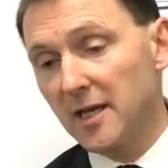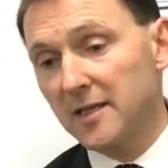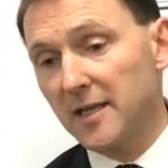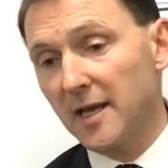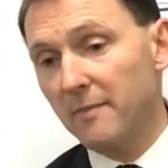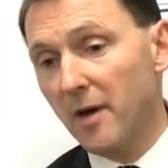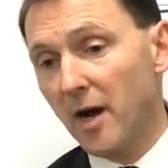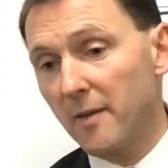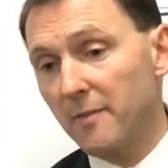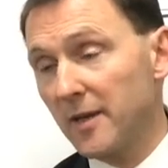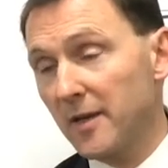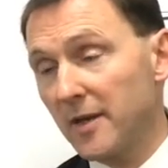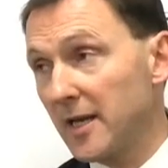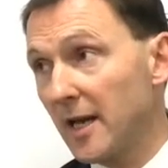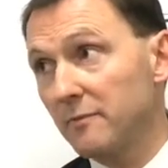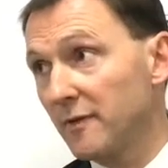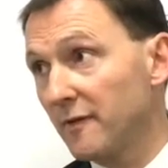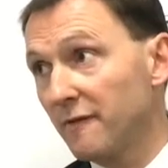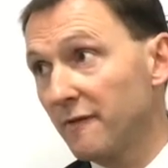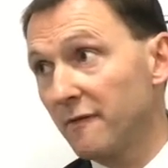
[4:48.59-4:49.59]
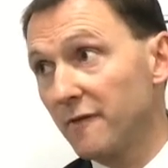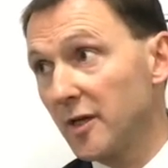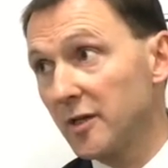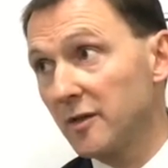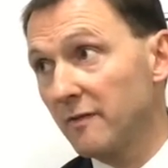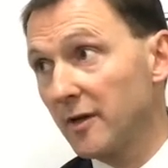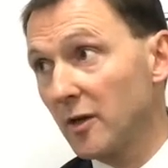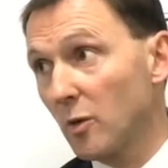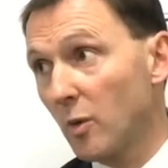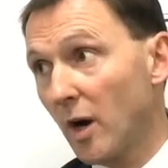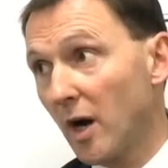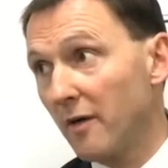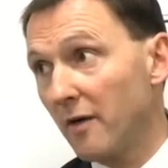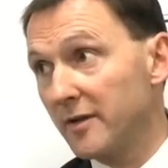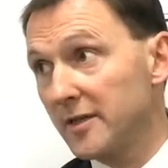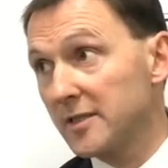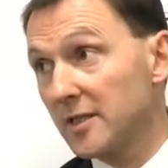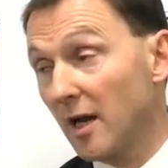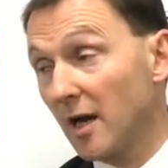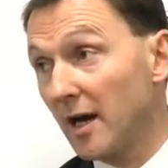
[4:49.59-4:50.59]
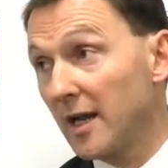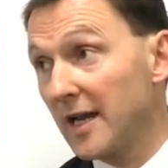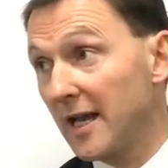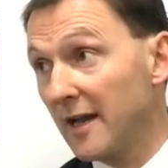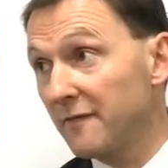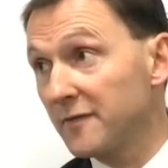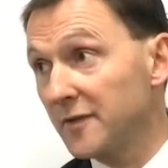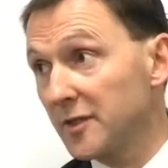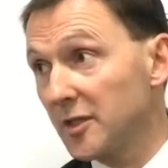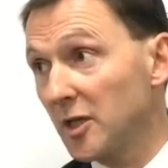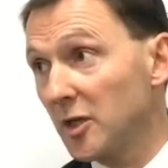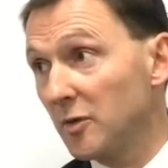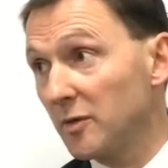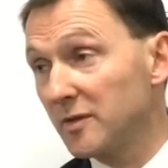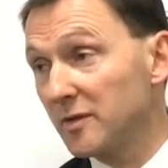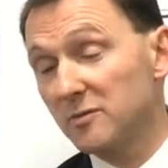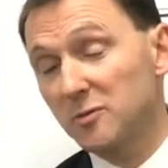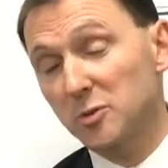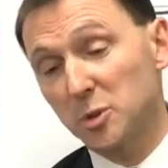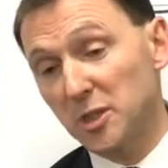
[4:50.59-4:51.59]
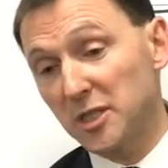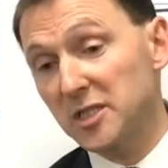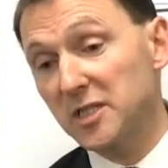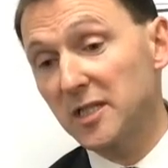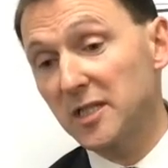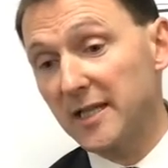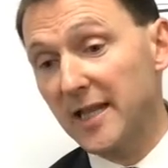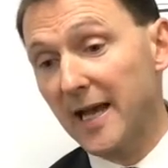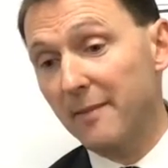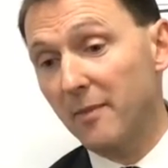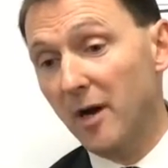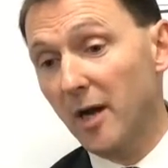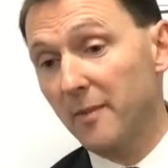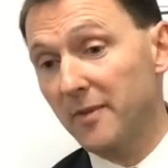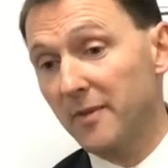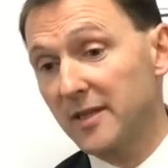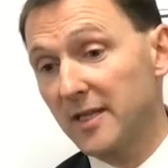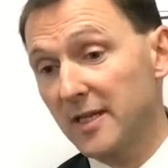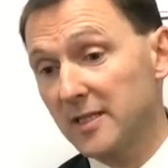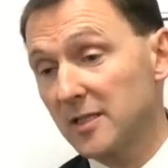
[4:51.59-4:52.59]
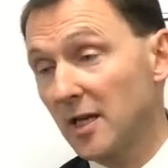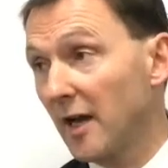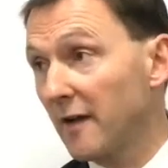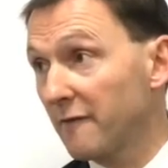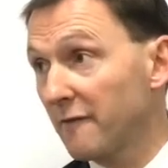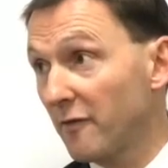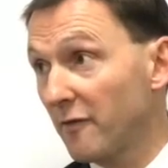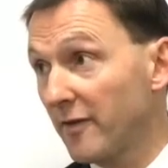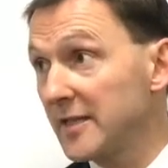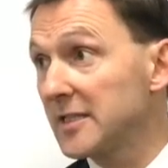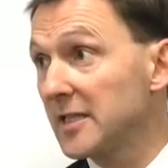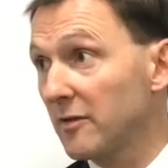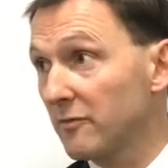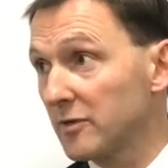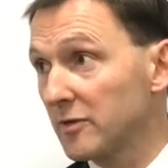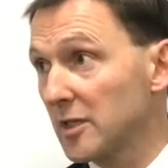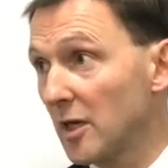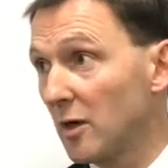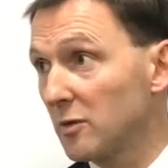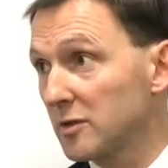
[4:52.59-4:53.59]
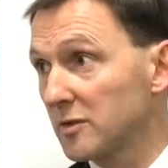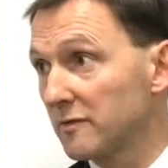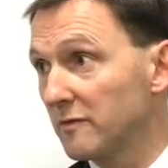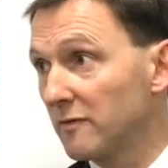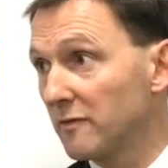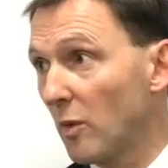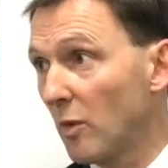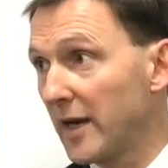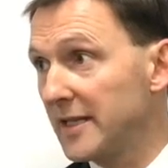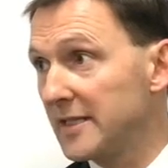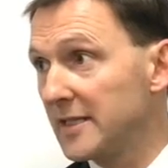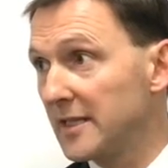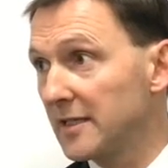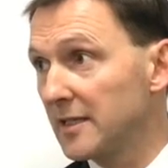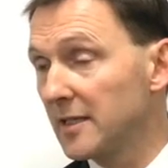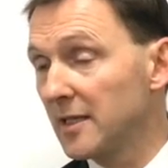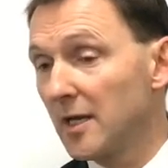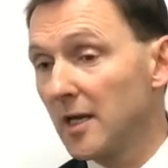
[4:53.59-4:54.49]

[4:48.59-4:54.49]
There might be a number of further inquiries that are left to do, and traditionally that might be things like forensic results that were awaited.